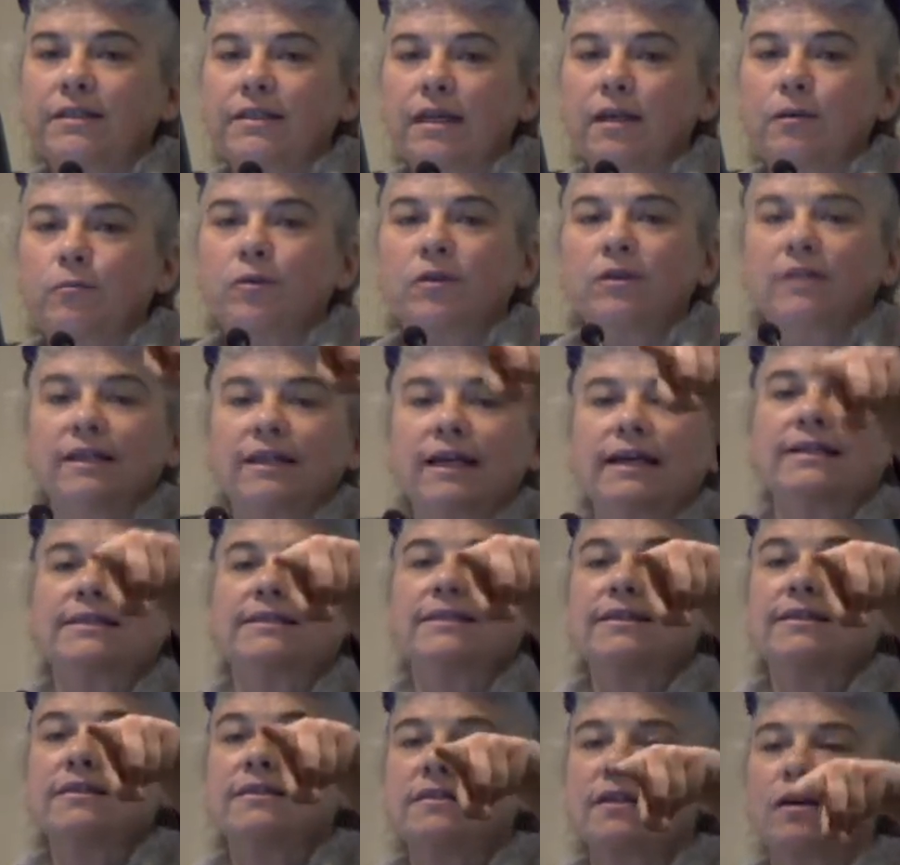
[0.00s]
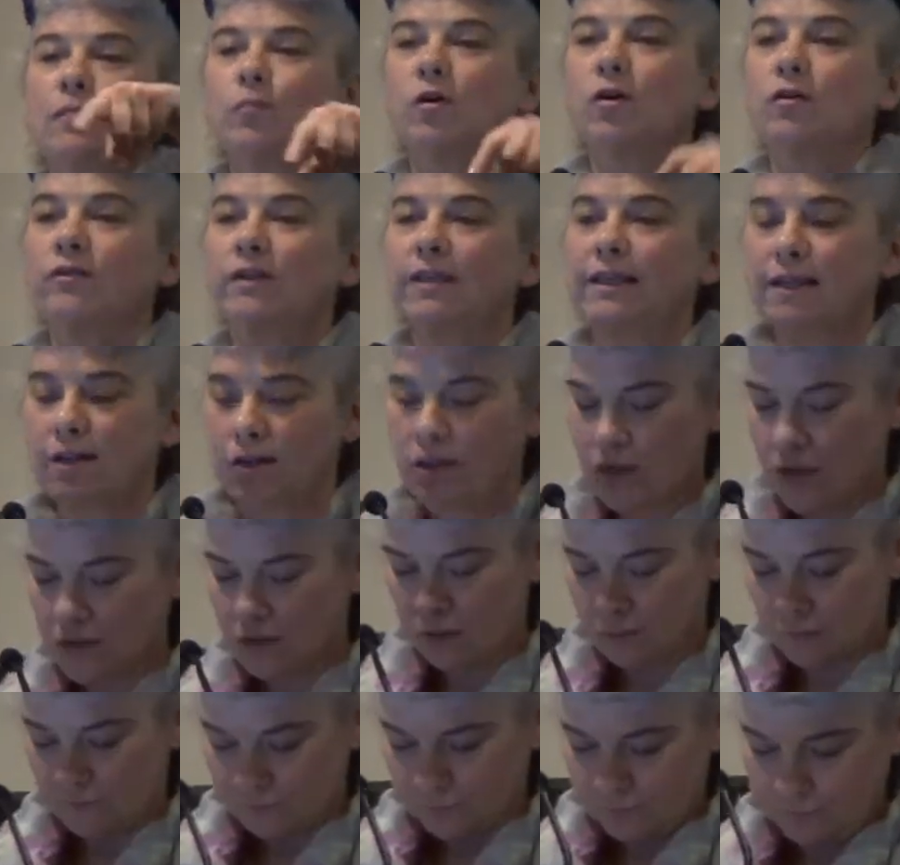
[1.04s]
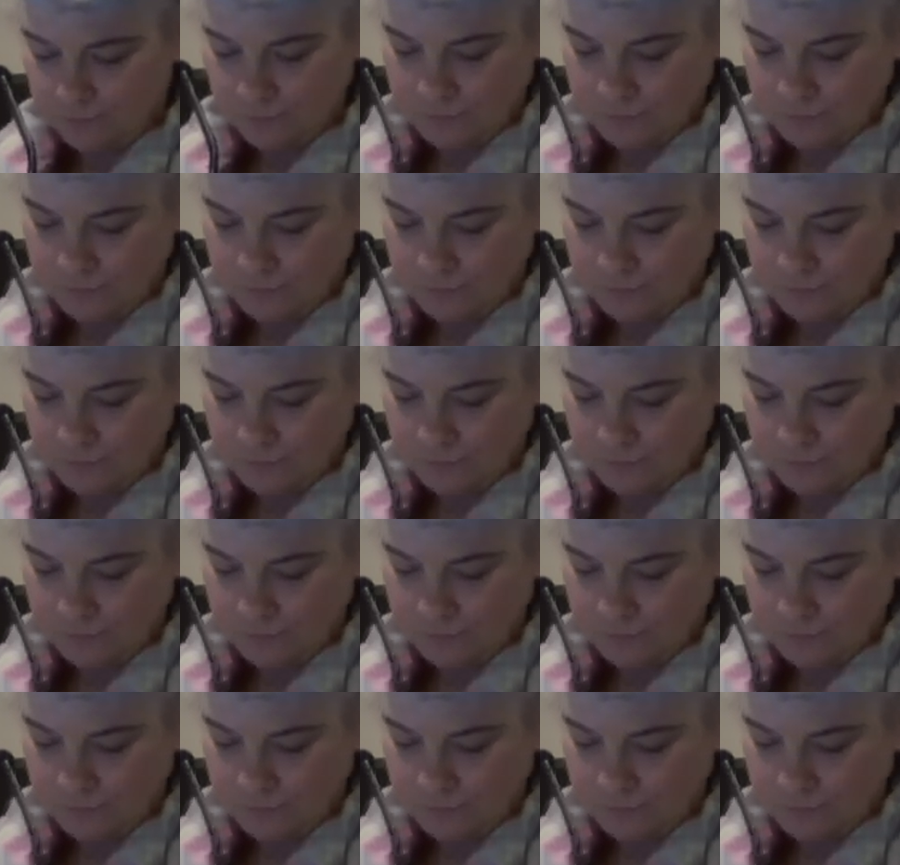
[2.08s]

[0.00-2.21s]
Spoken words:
the table, and I see some over there too.